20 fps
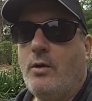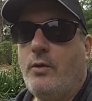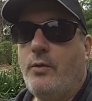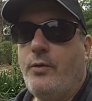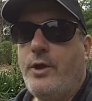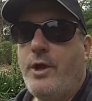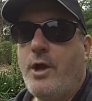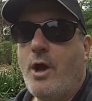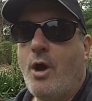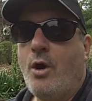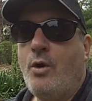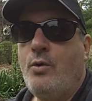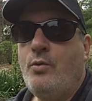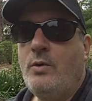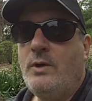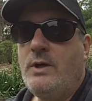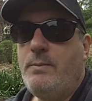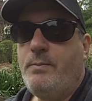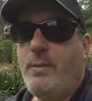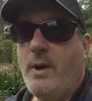the
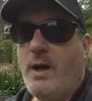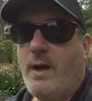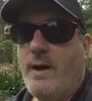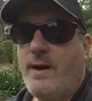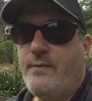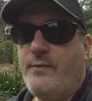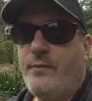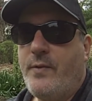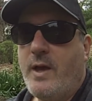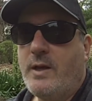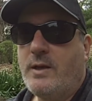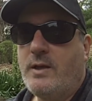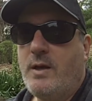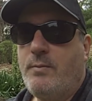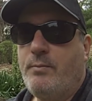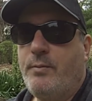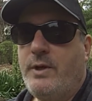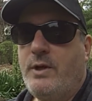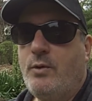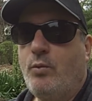only path that
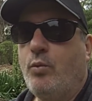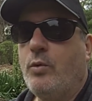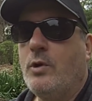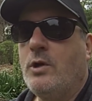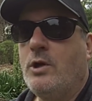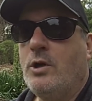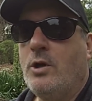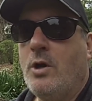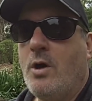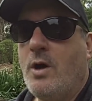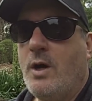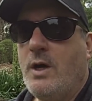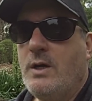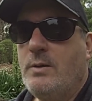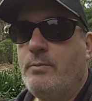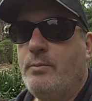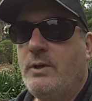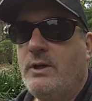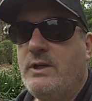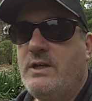can be
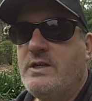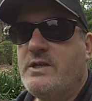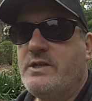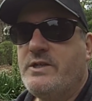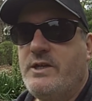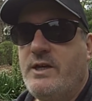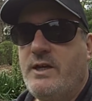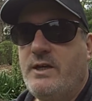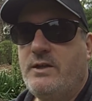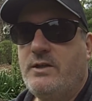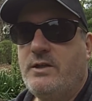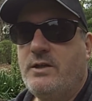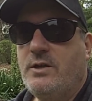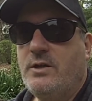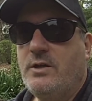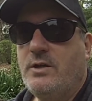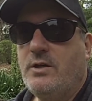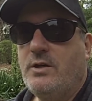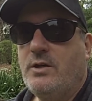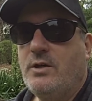reliably said
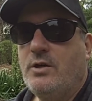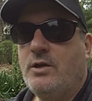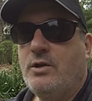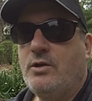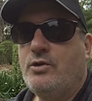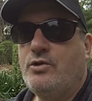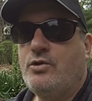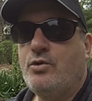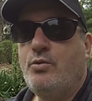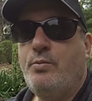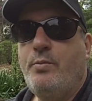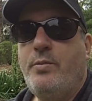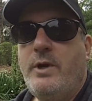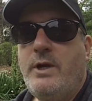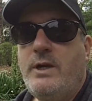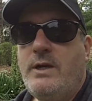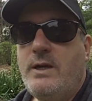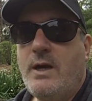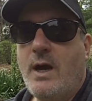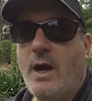to
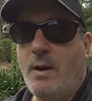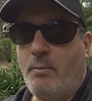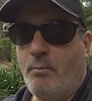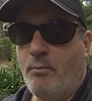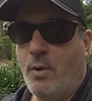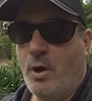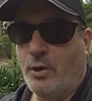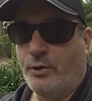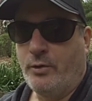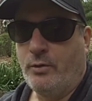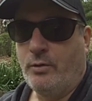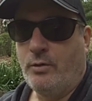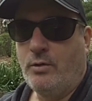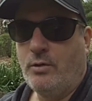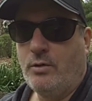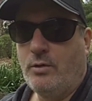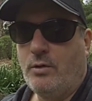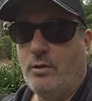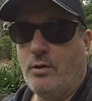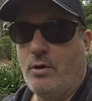be a model
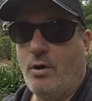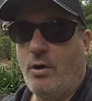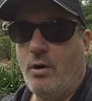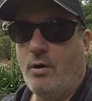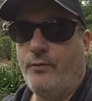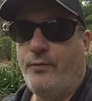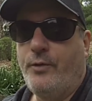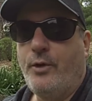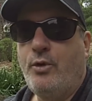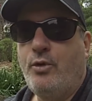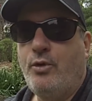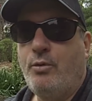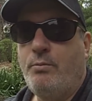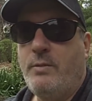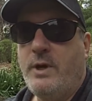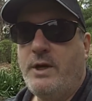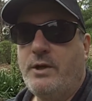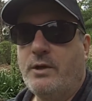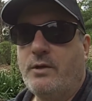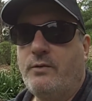of the
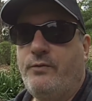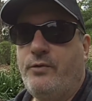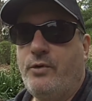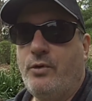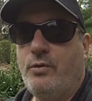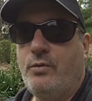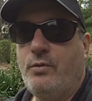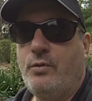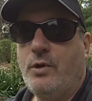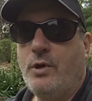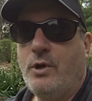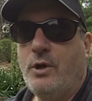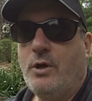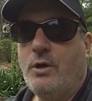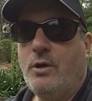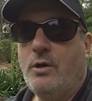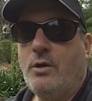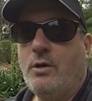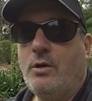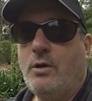Hermetic view
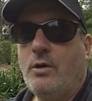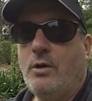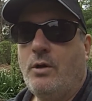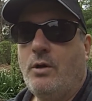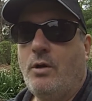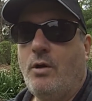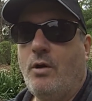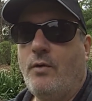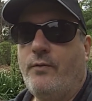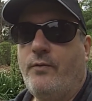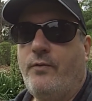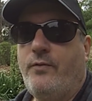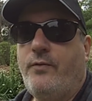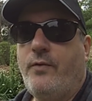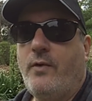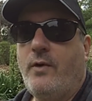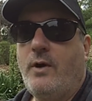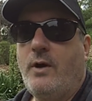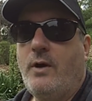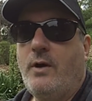of
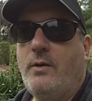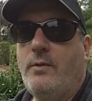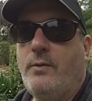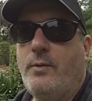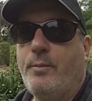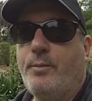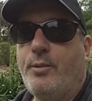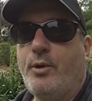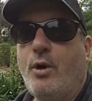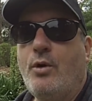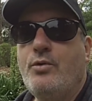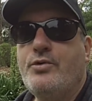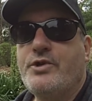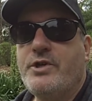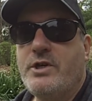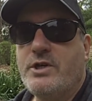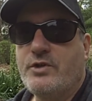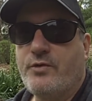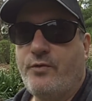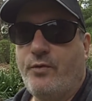the
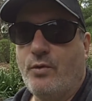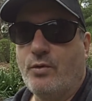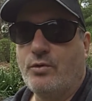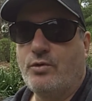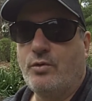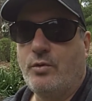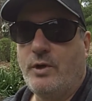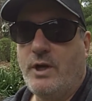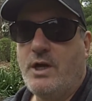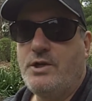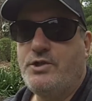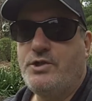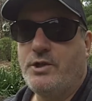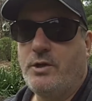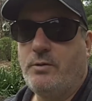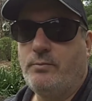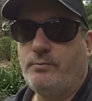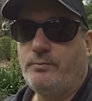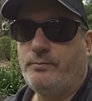process for creation.